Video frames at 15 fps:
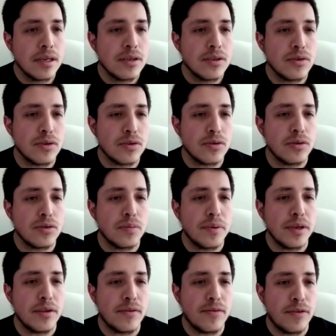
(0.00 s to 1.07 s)
So it's going to be
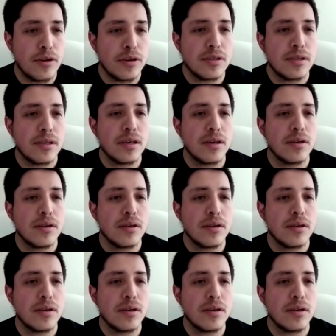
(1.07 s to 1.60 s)
the first